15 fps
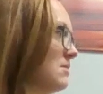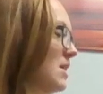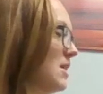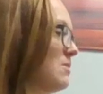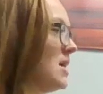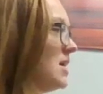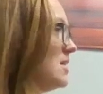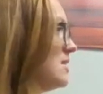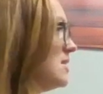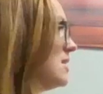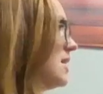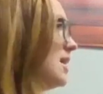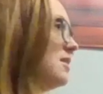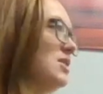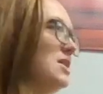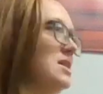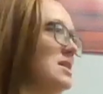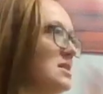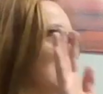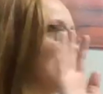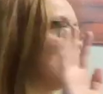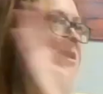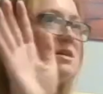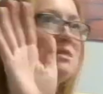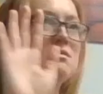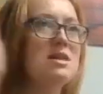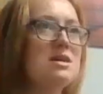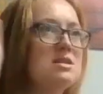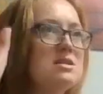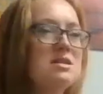I'm not in that. He said,
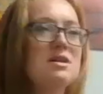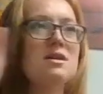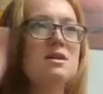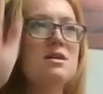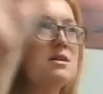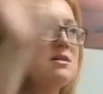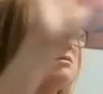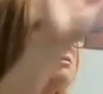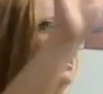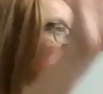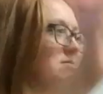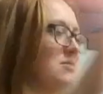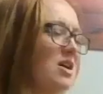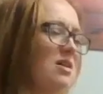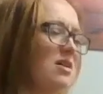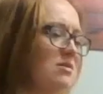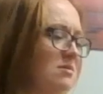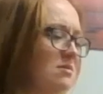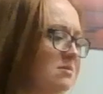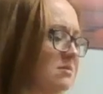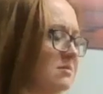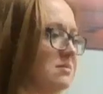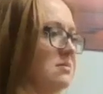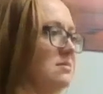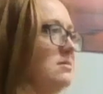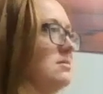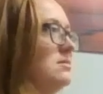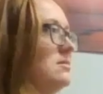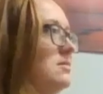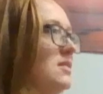they said, no,
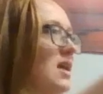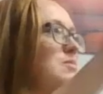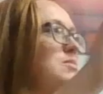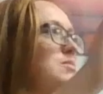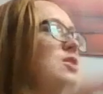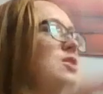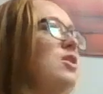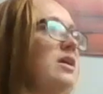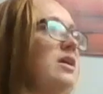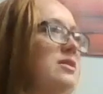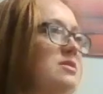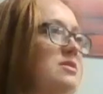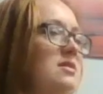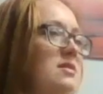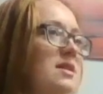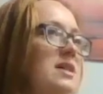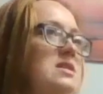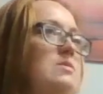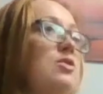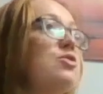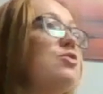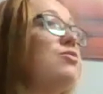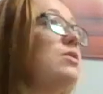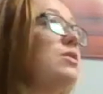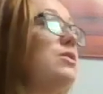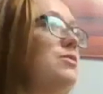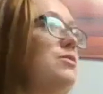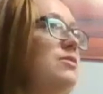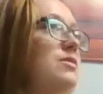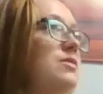I'm beyond. That's about
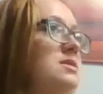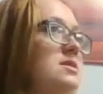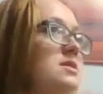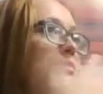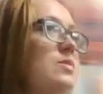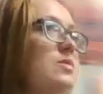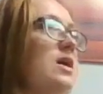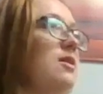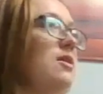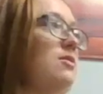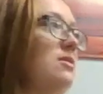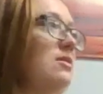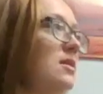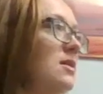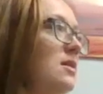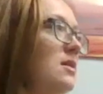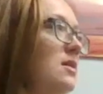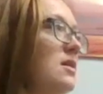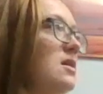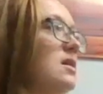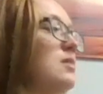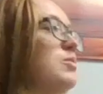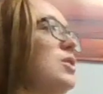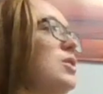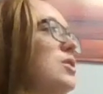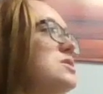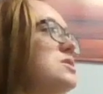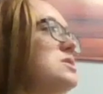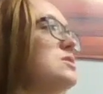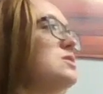growth. This is about
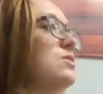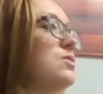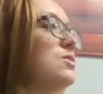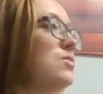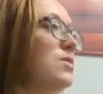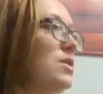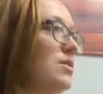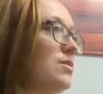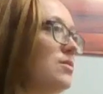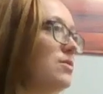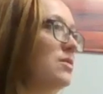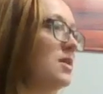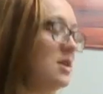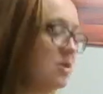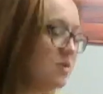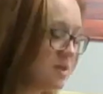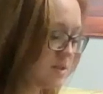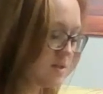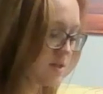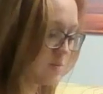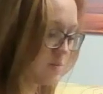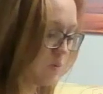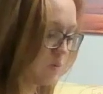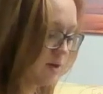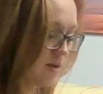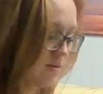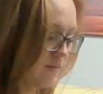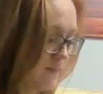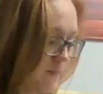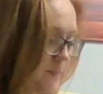personal growth. You get to this
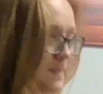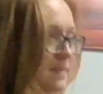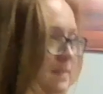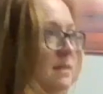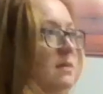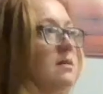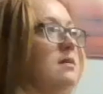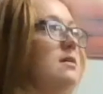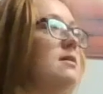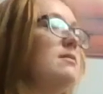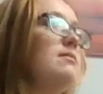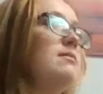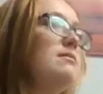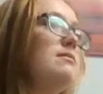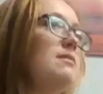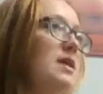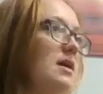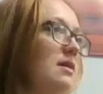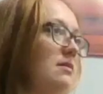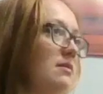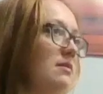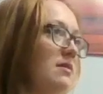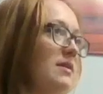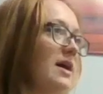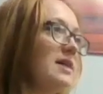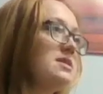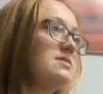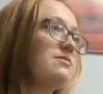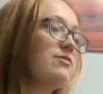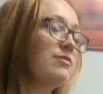point, Man,
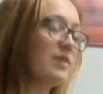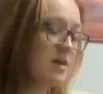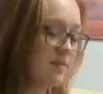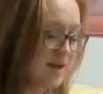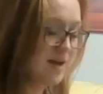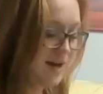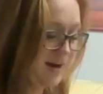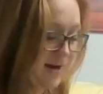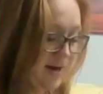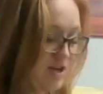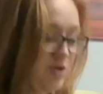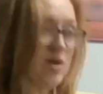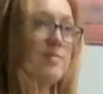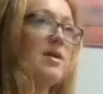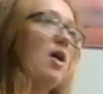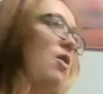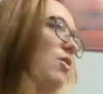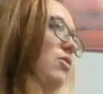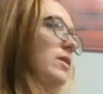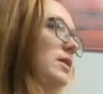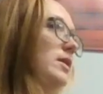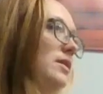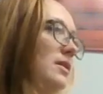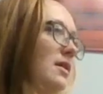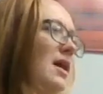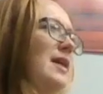that's some freedom. I know I'm not all the way here.